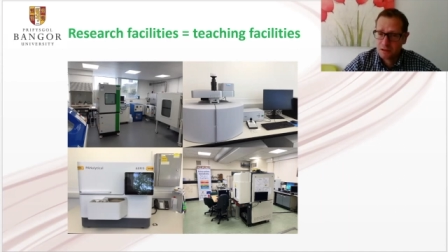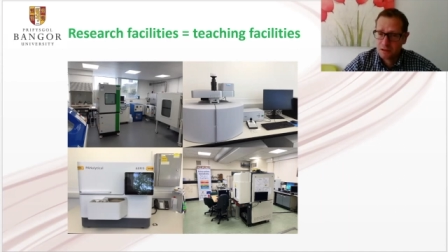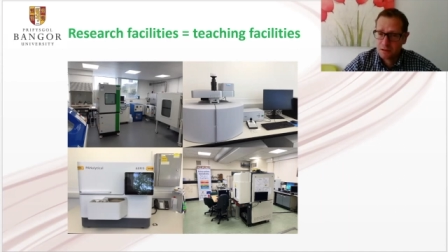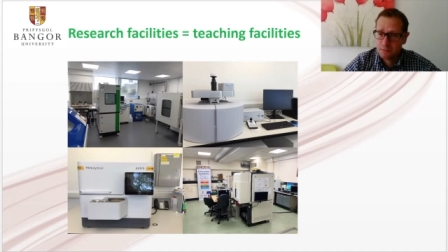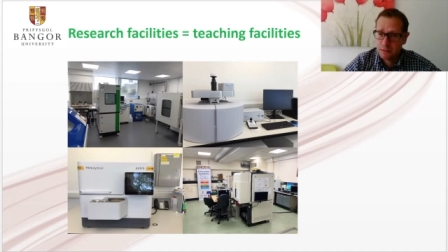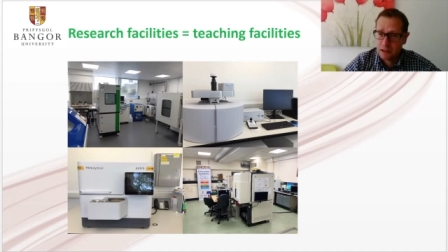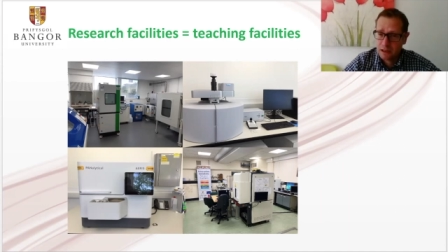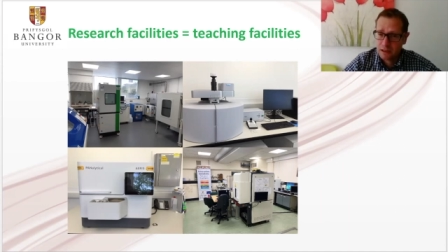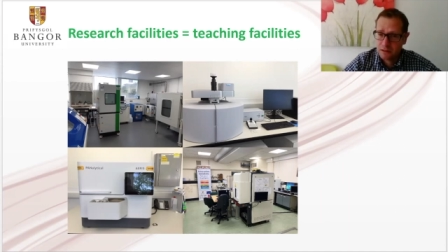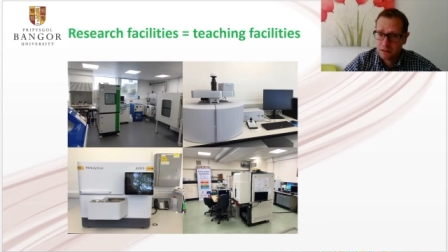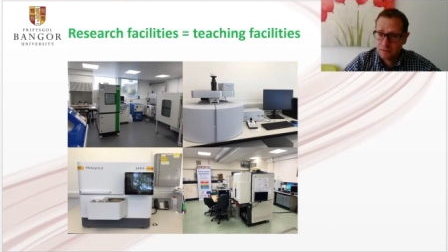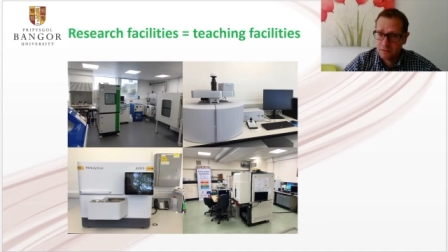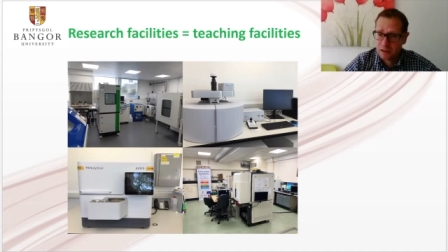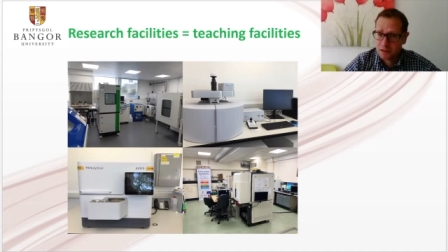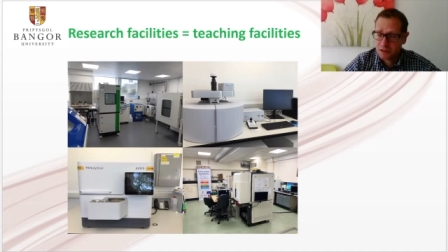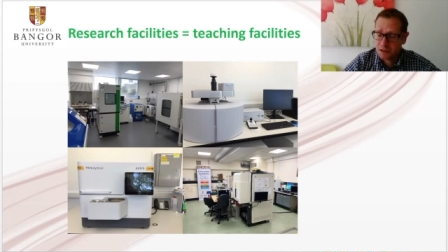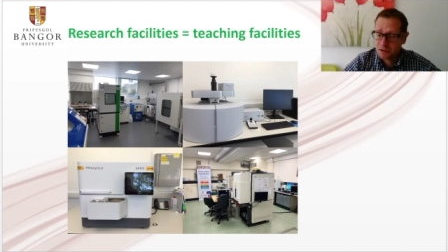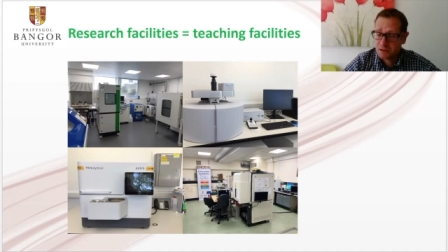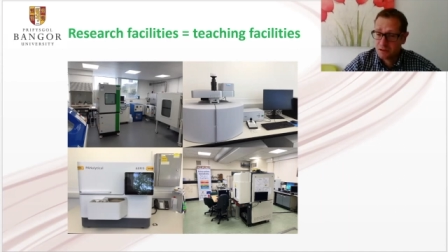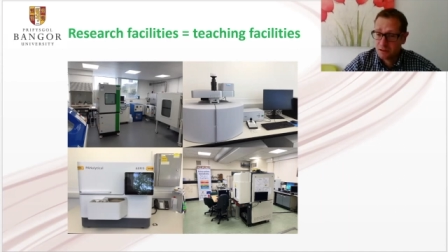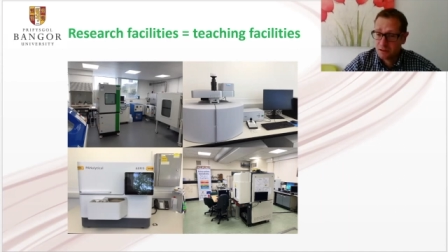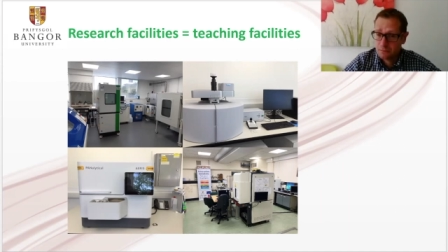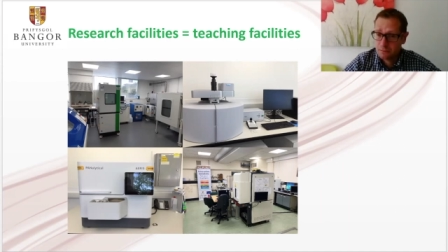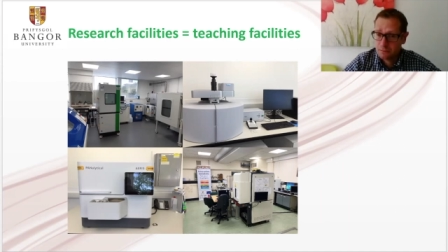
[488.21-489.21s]
to manufacture
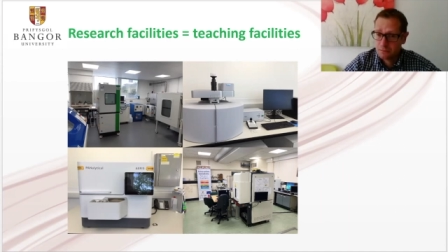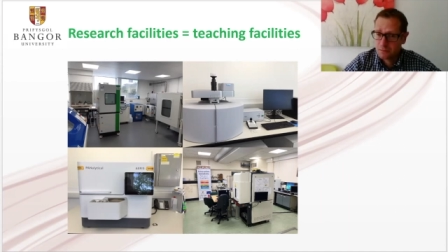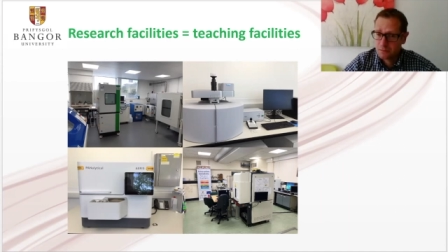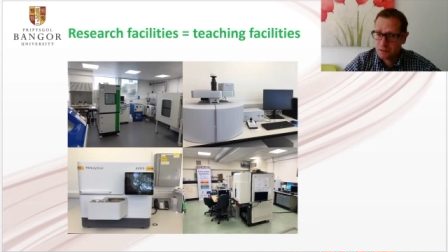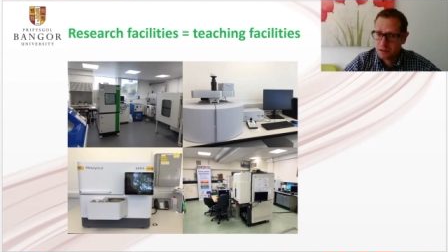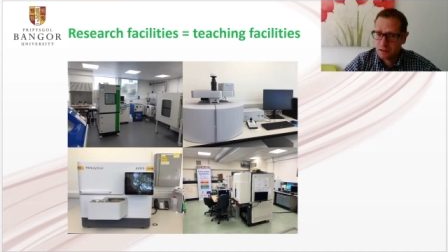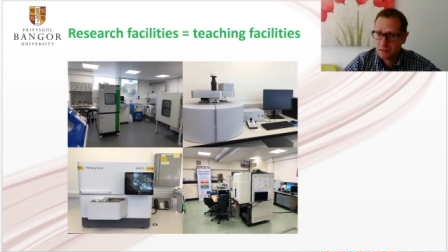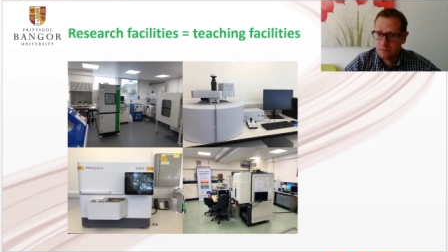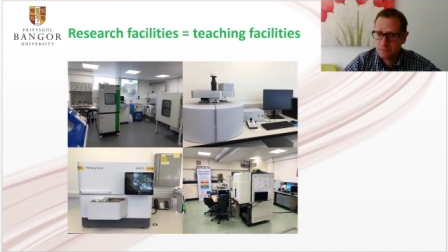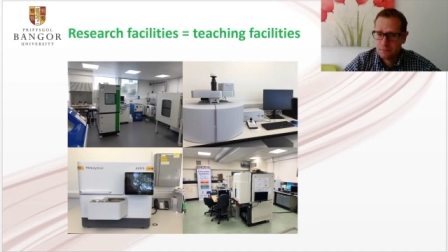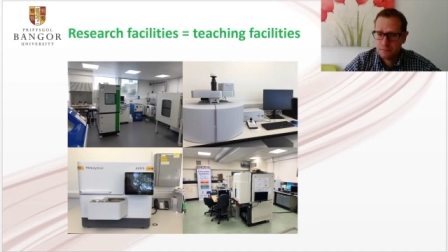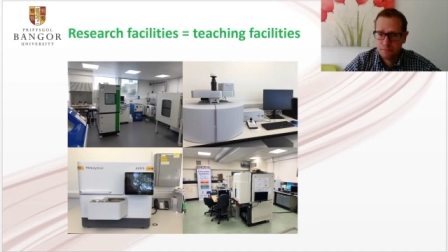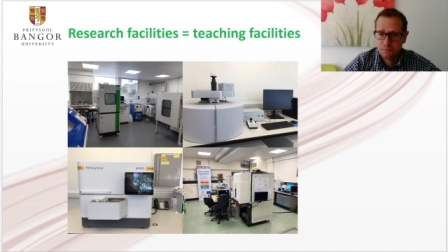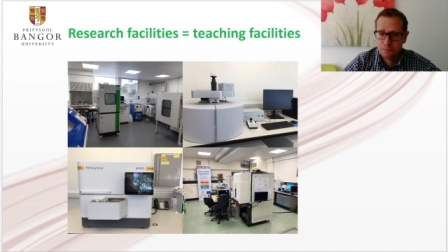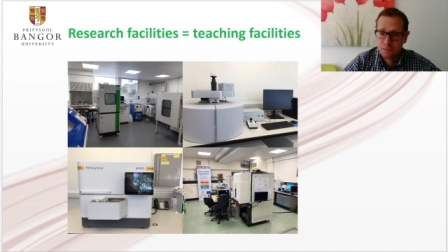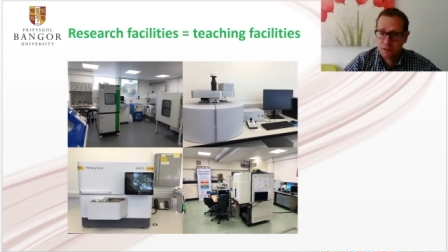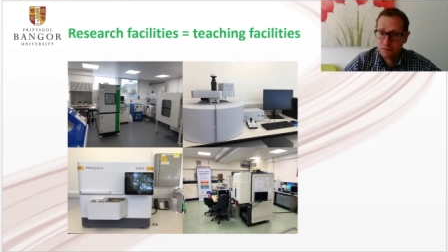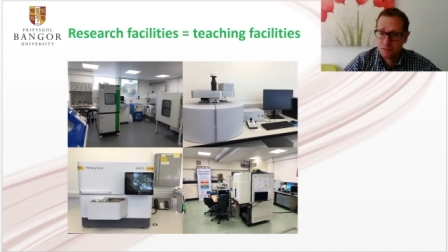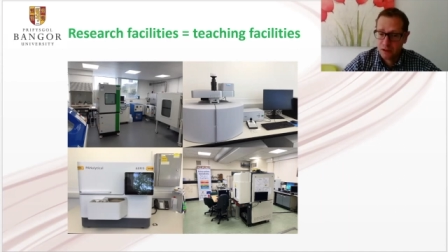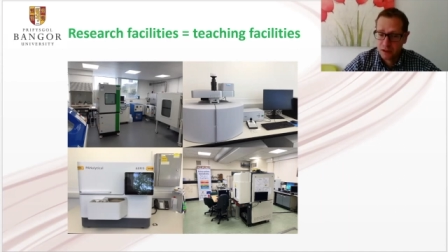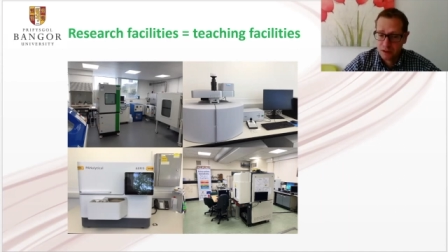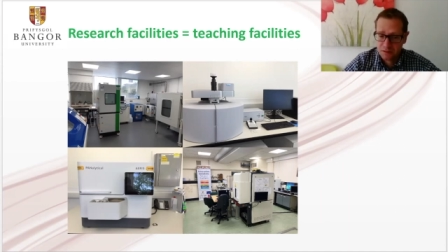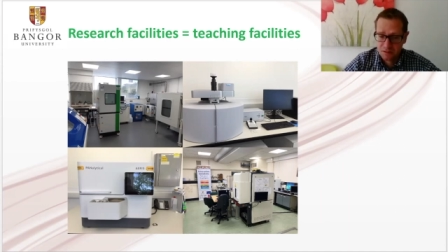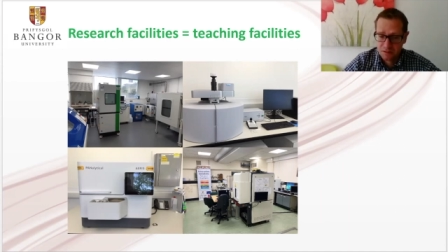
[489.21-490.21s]
some
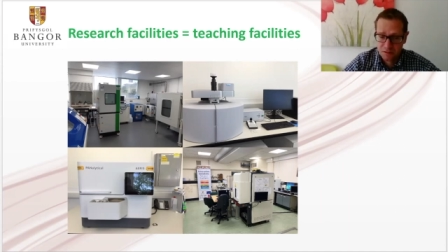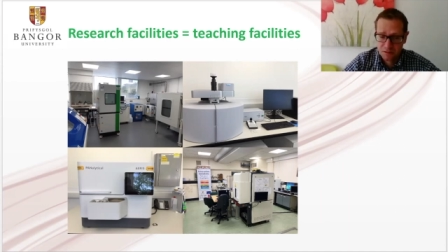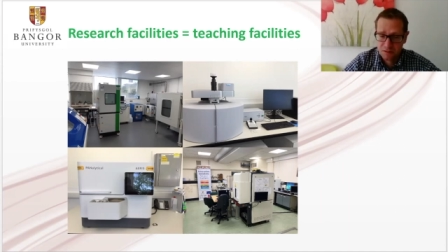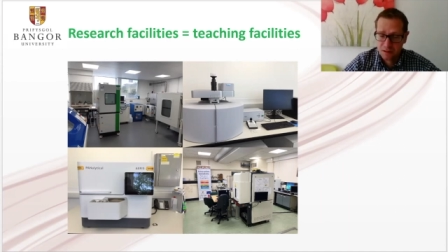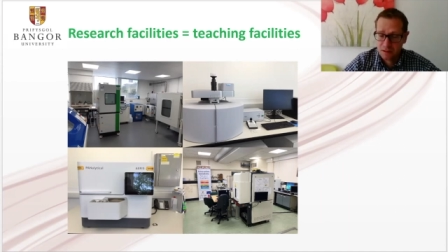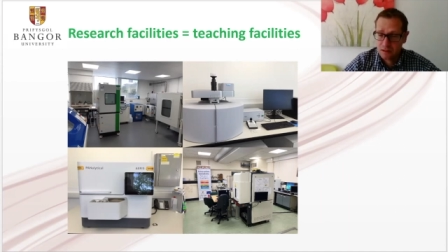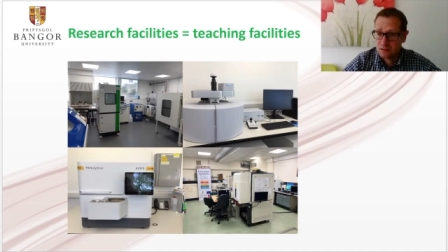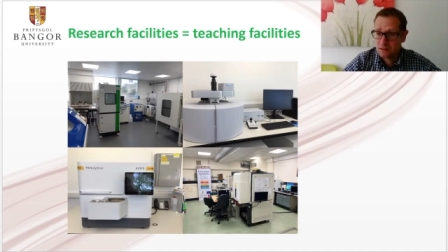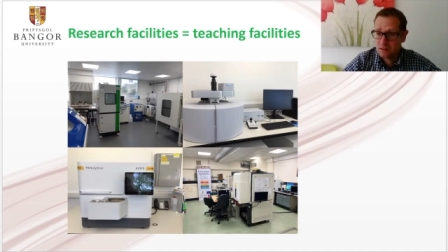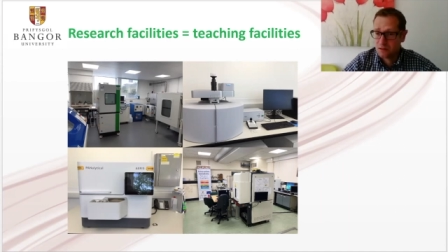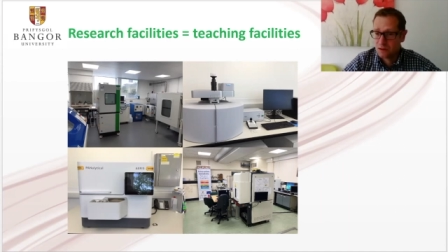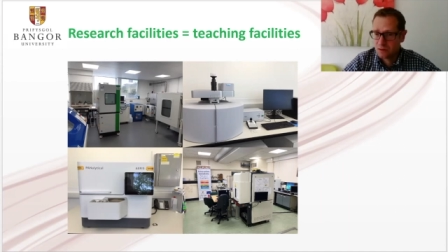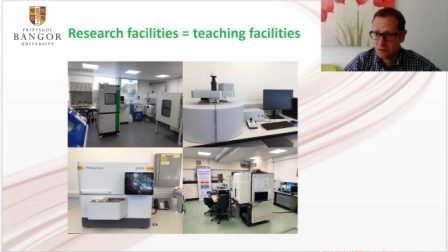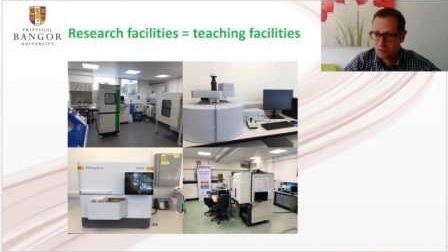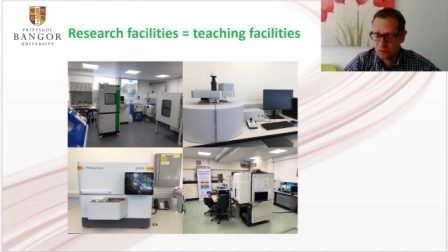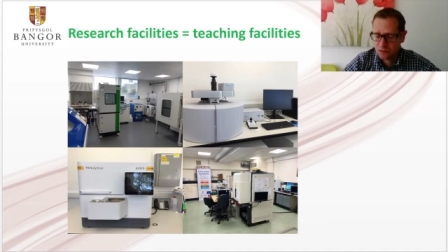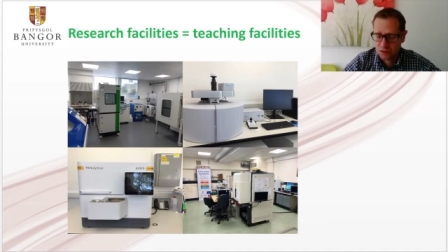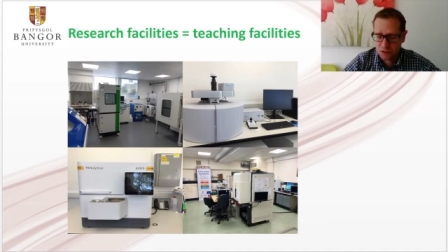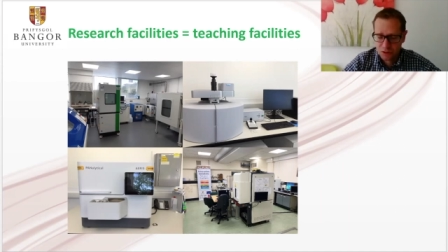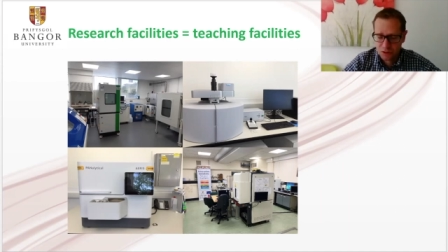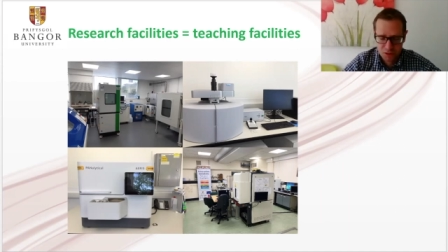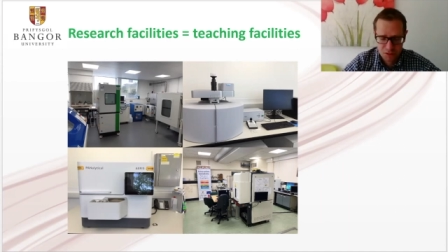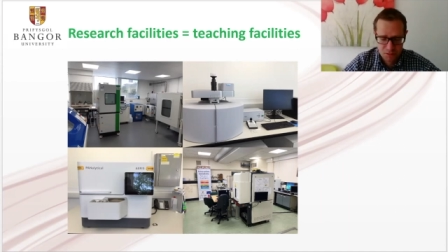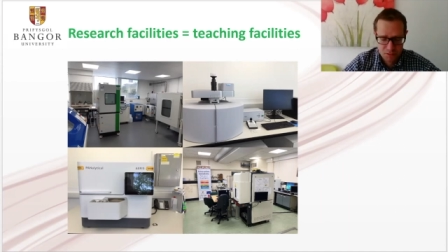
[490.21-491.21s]
devices and
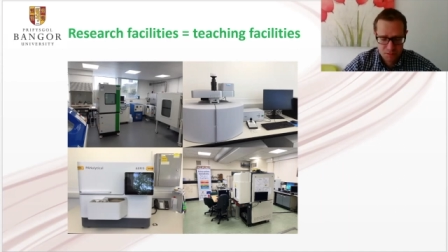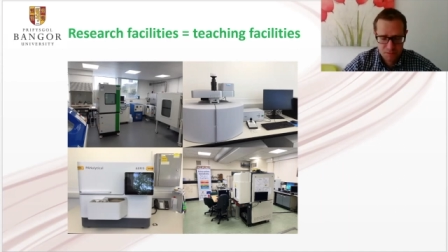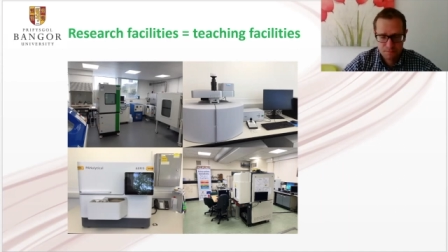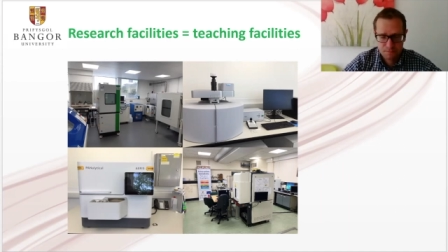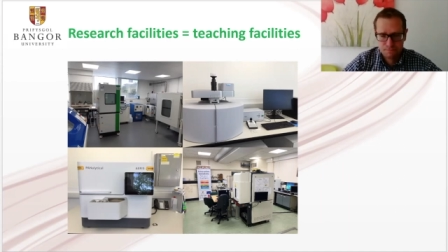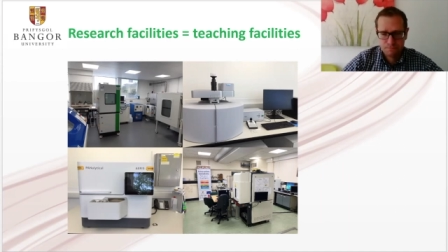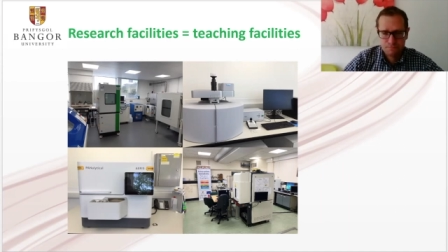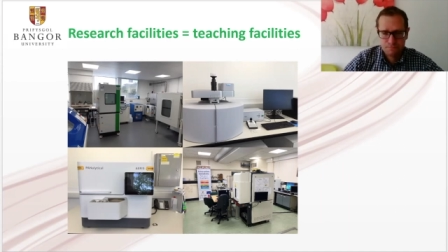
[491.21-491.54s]
structures.